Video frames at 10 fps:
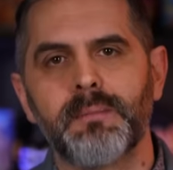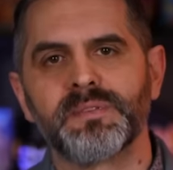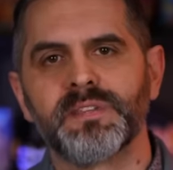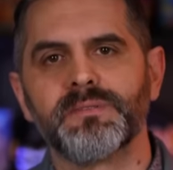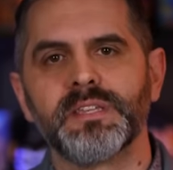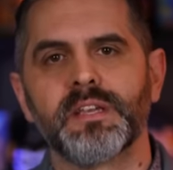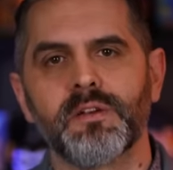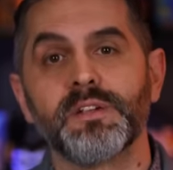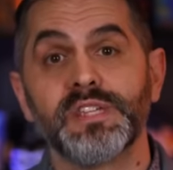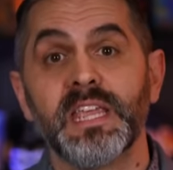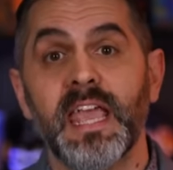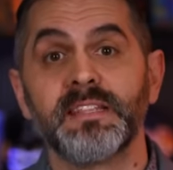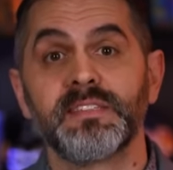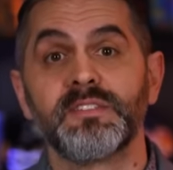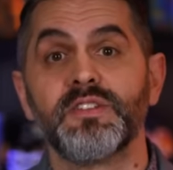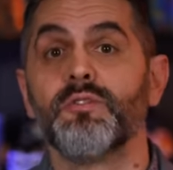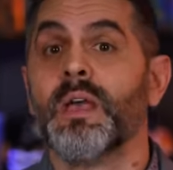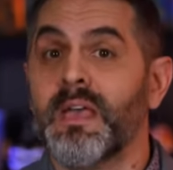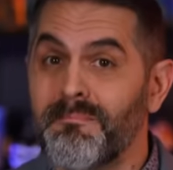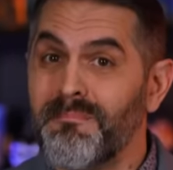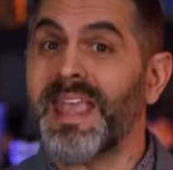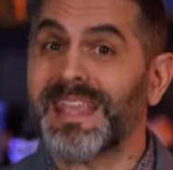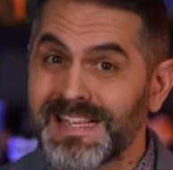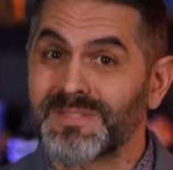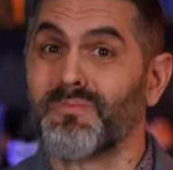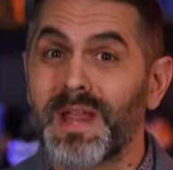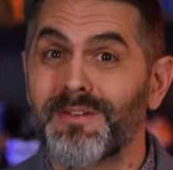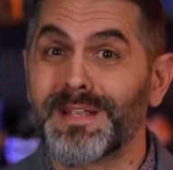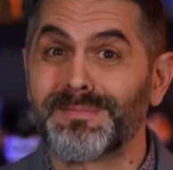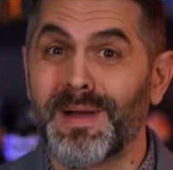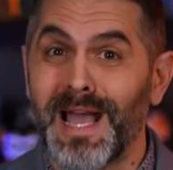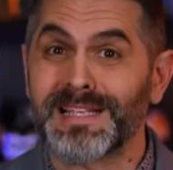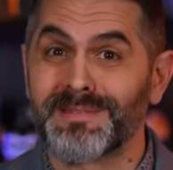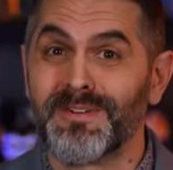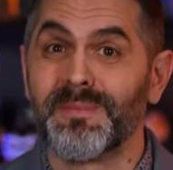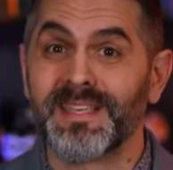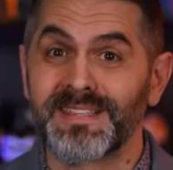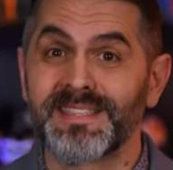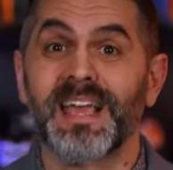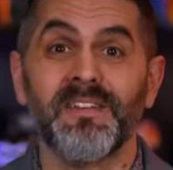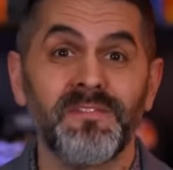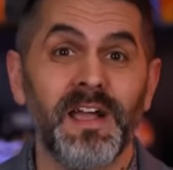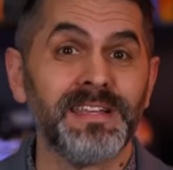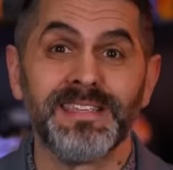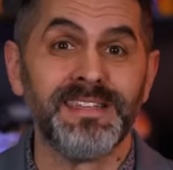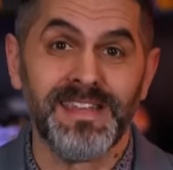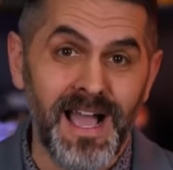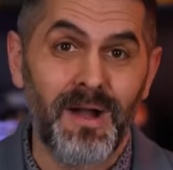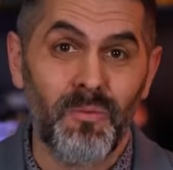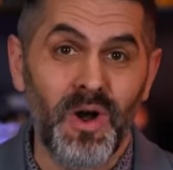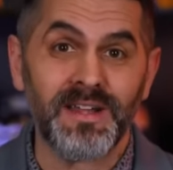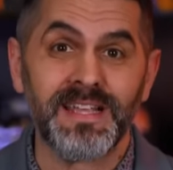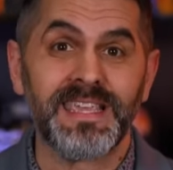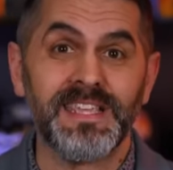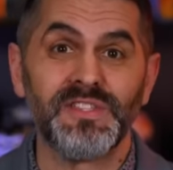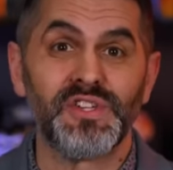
episodes, encouraging Henson to make it as weird as possible because Sci-Fi did not want a kids'